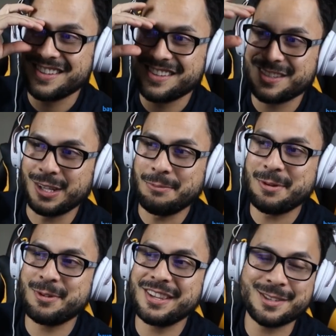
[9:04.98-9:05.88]
So let me
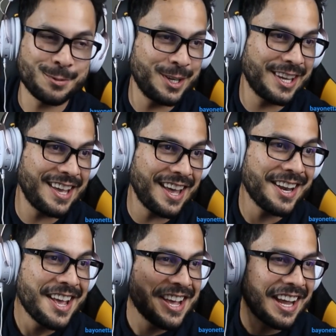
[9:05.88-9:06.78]
read this one again.
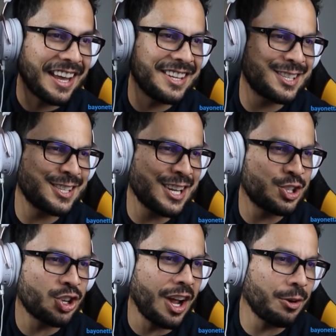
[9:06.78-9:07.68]
And this is a
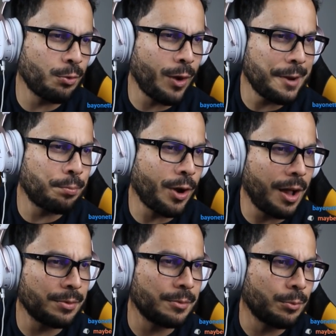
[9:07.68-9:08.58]
genre-wide
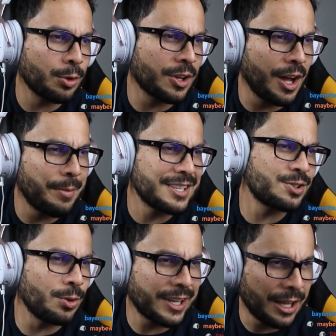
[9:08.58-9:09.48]
problem. Mortal Kombat,
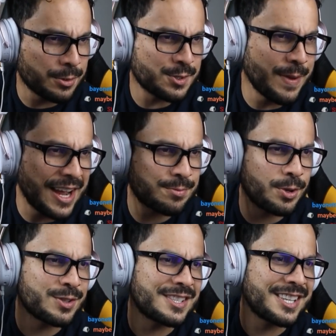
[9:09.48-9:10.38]
Soul Calibur, Smash
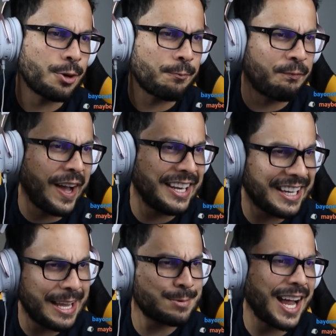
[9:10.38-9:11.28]
Bros, etc. Fighting
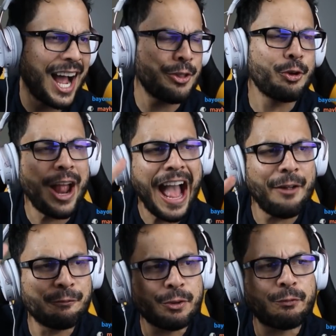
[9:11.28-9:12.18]
games either
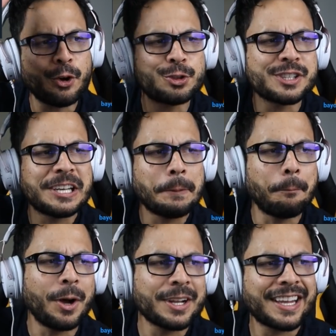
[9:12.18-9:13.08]
have diversity
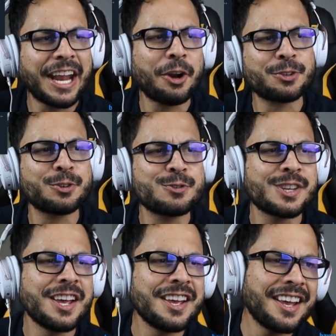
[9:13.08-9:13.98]
among characters
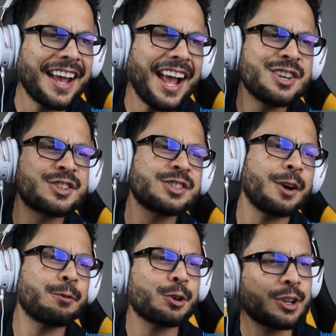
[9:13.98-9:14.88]
and
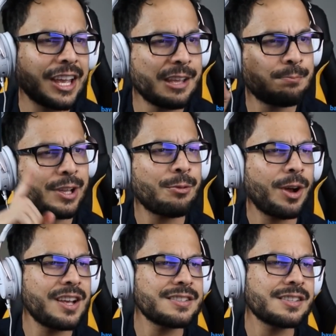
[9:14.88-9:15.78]
suffer
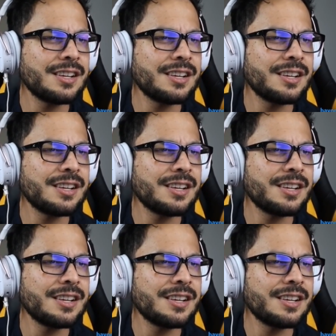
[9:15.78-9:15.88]
gameplay-wise,